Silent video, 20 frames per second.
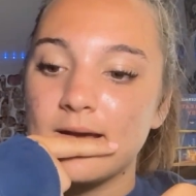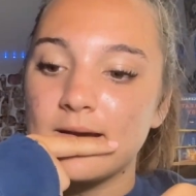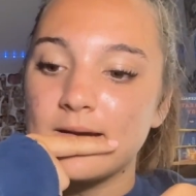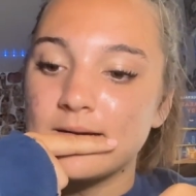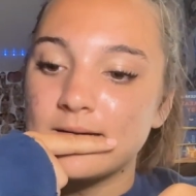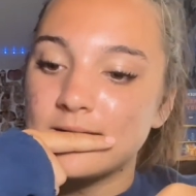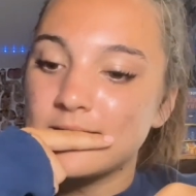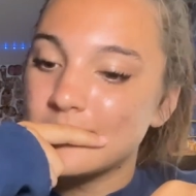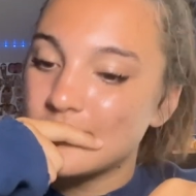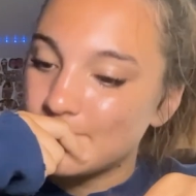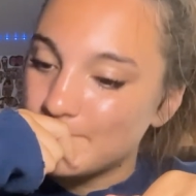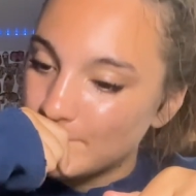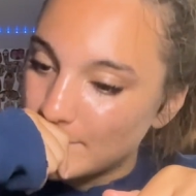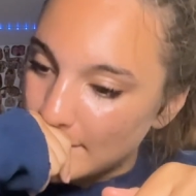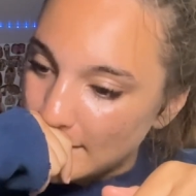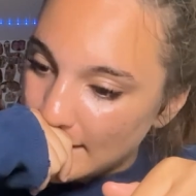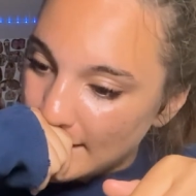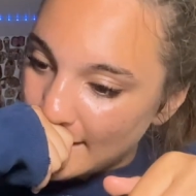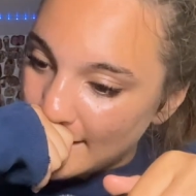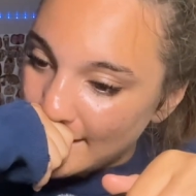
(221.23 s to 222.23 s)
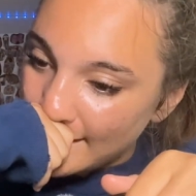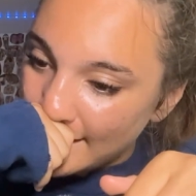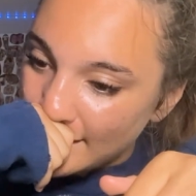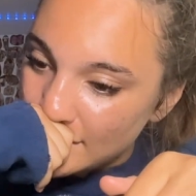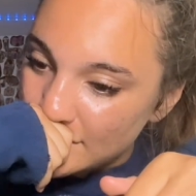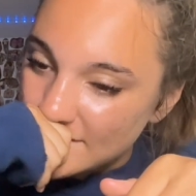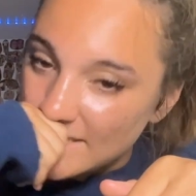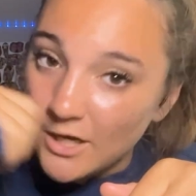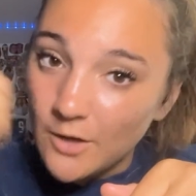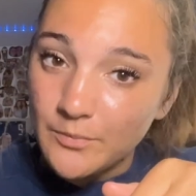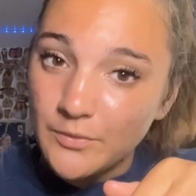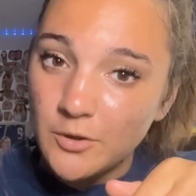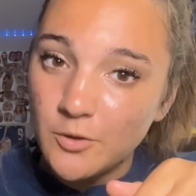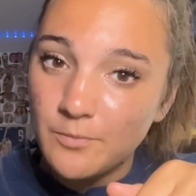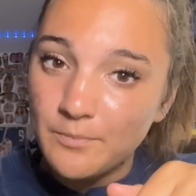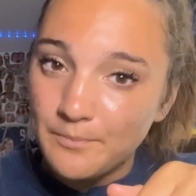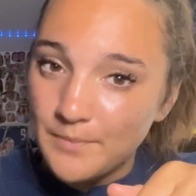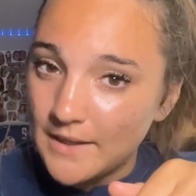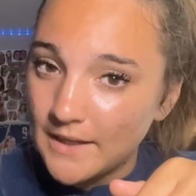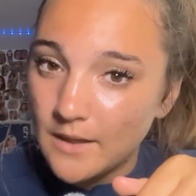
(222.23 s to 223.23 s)
And it can just help you
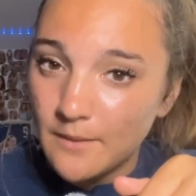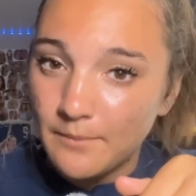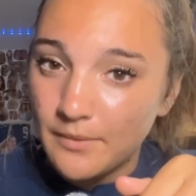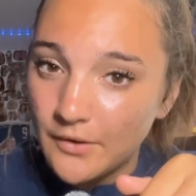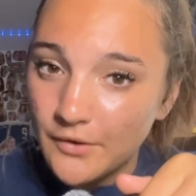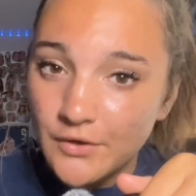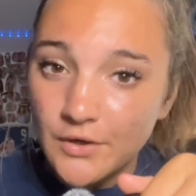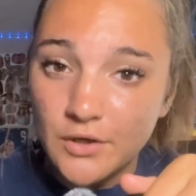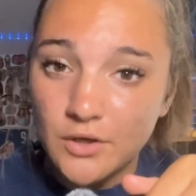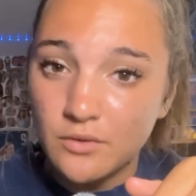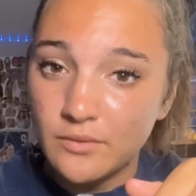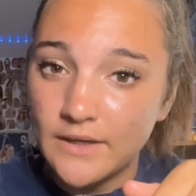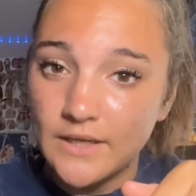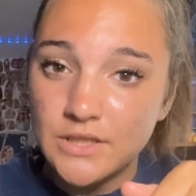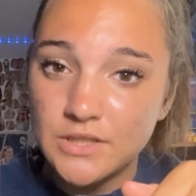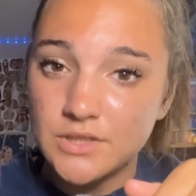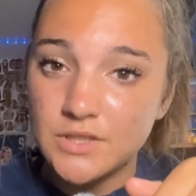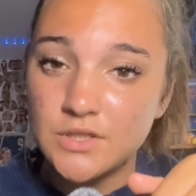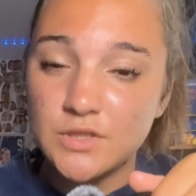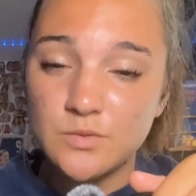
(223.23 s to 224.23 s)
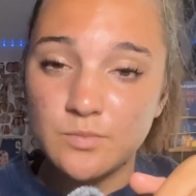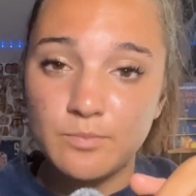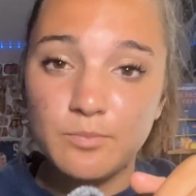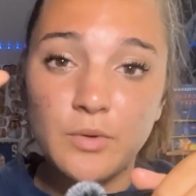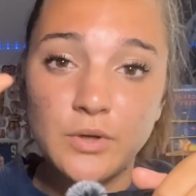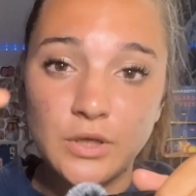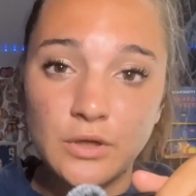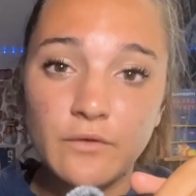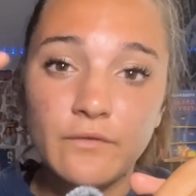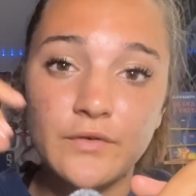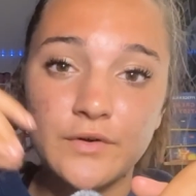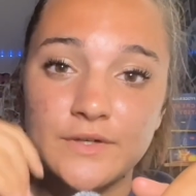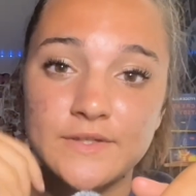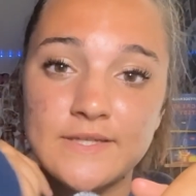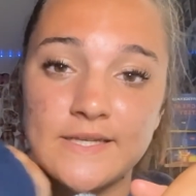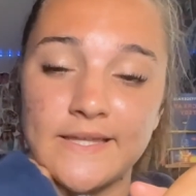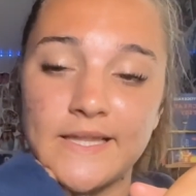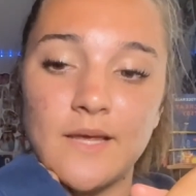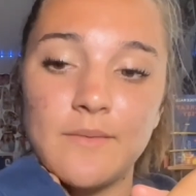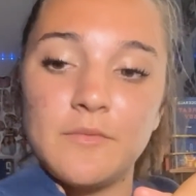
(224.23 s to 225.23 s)
pick apart equations when you first
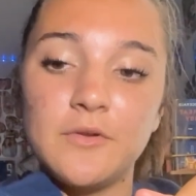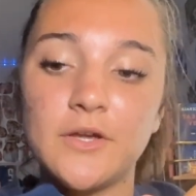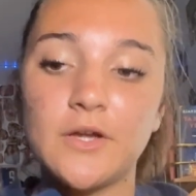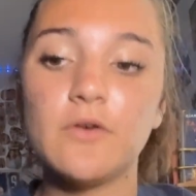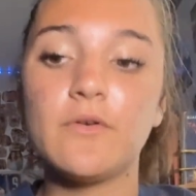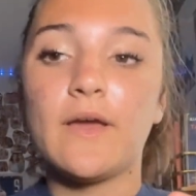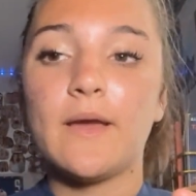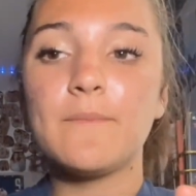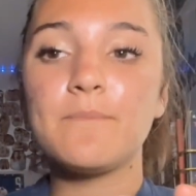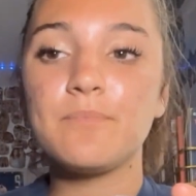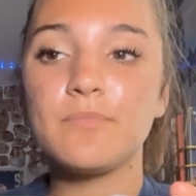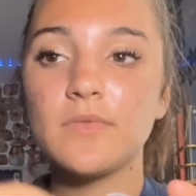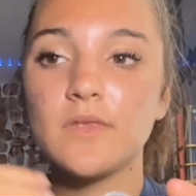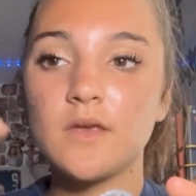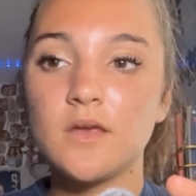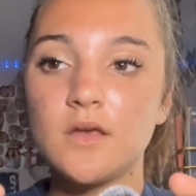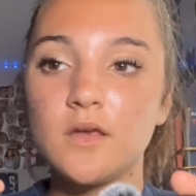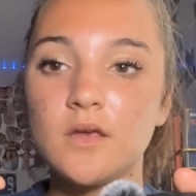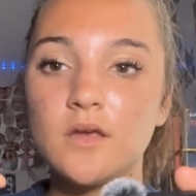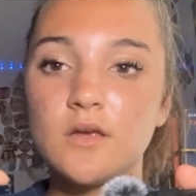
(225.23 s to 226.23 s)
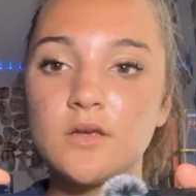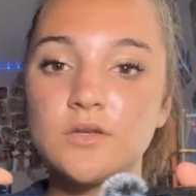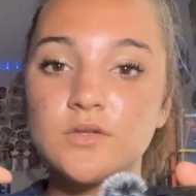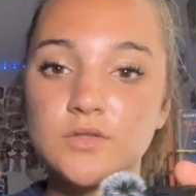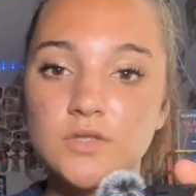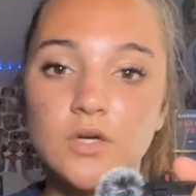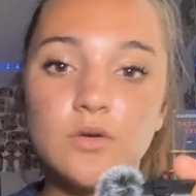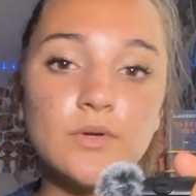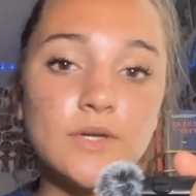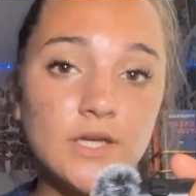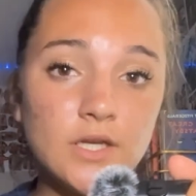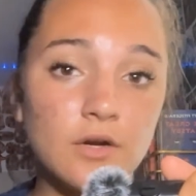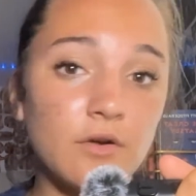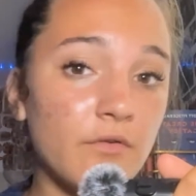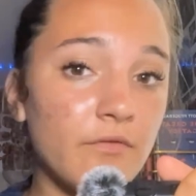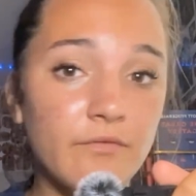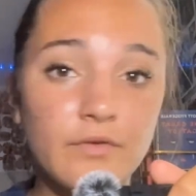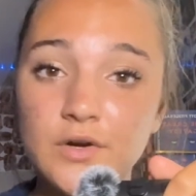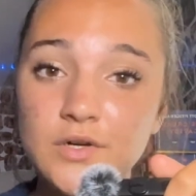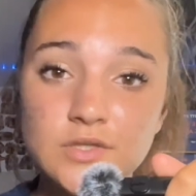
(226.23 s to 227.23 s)
see them. You're like, okay, so here,
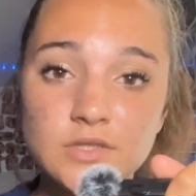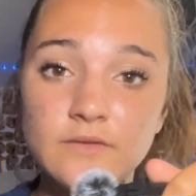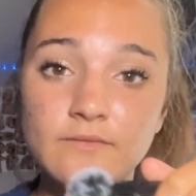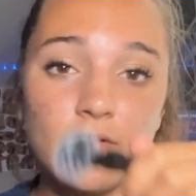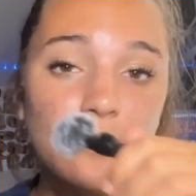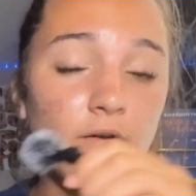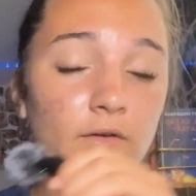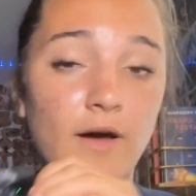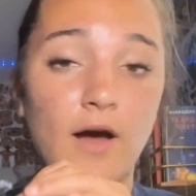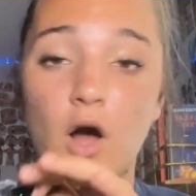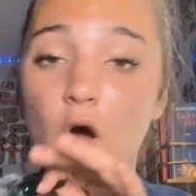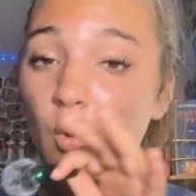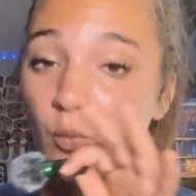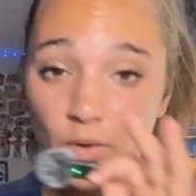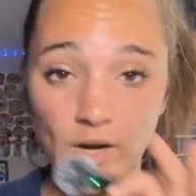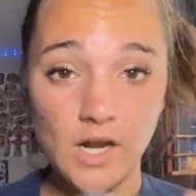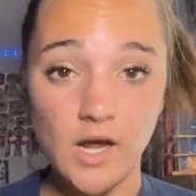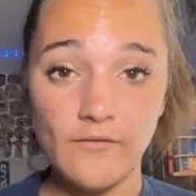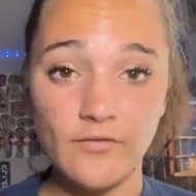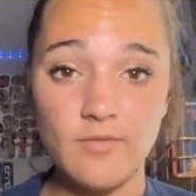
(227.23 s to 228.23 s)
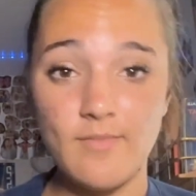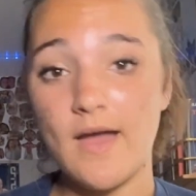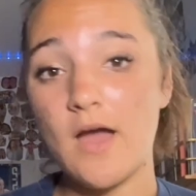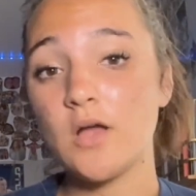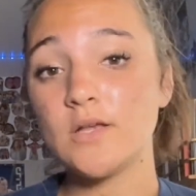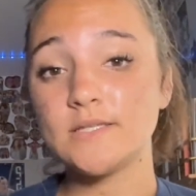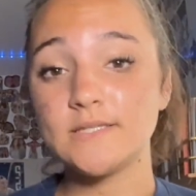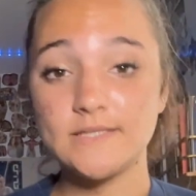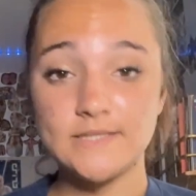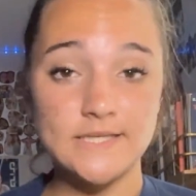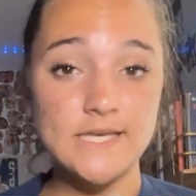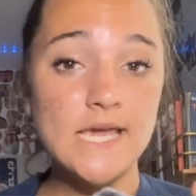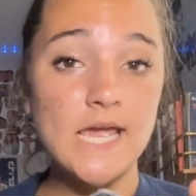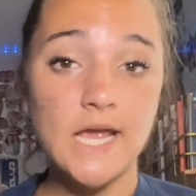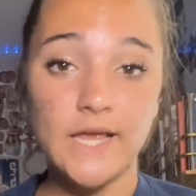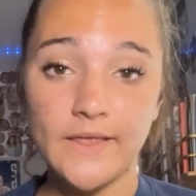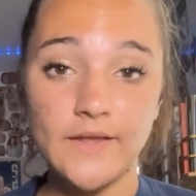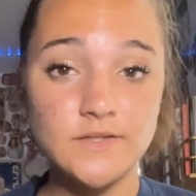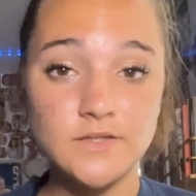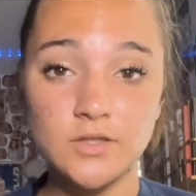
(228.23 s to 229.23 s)
first of all, right off the bat,
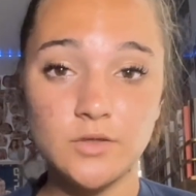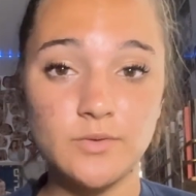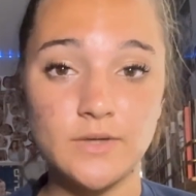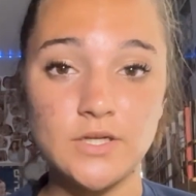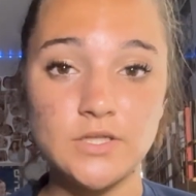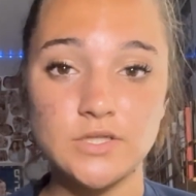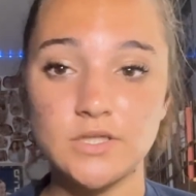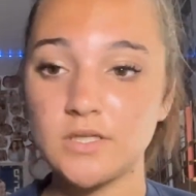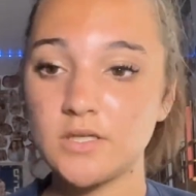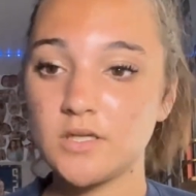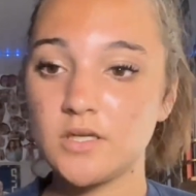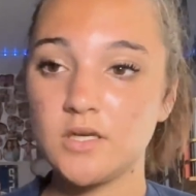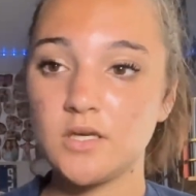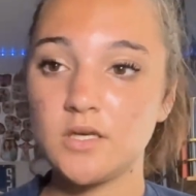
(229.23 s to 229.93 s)
seeing this equation,